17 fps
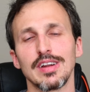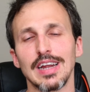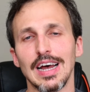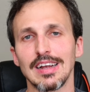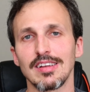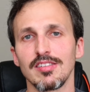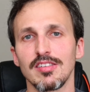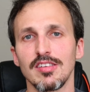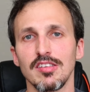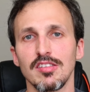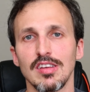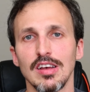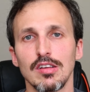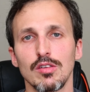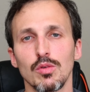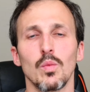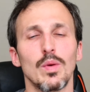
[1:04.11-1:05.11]
Nikon
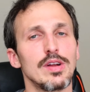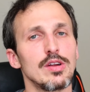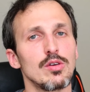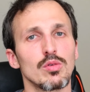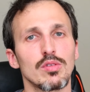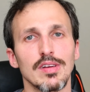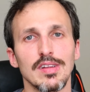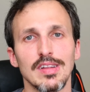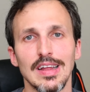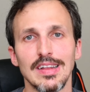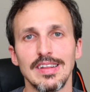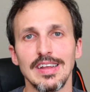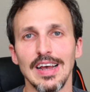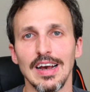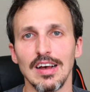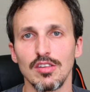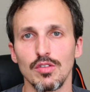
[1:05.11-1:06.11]
Z6 when using the
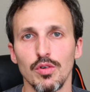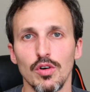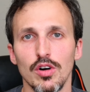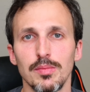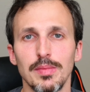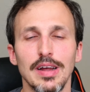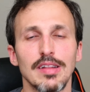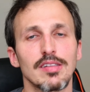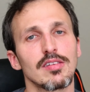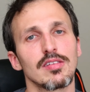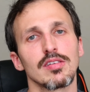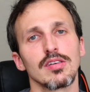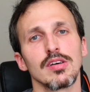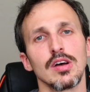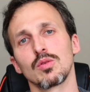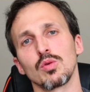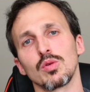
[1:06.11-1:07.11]
DX format
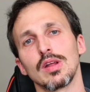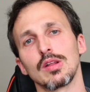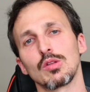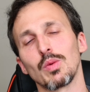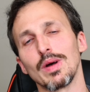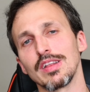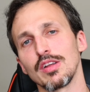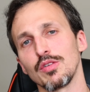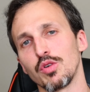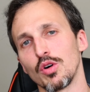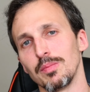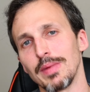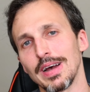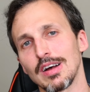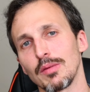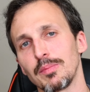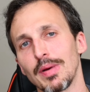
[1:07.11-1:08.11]
to the 24
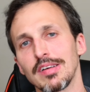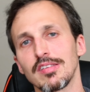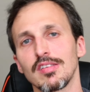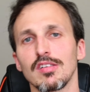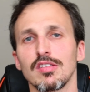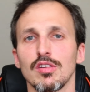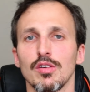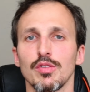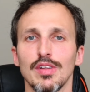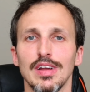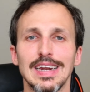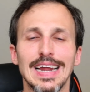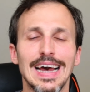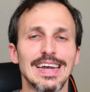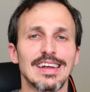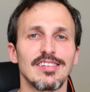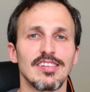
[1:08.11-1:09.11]
megapixels of the
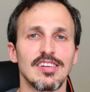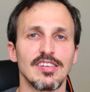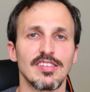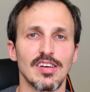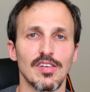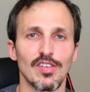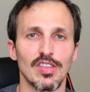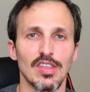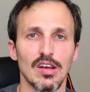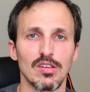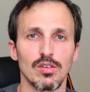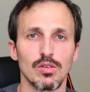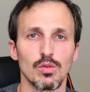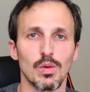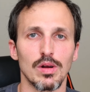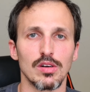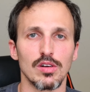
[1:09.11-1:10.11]
Nikon
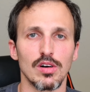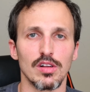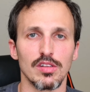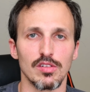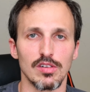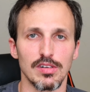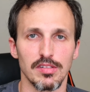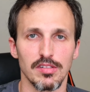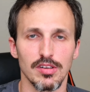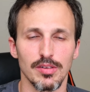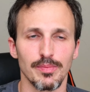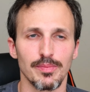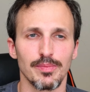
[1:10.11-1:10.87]
D7100.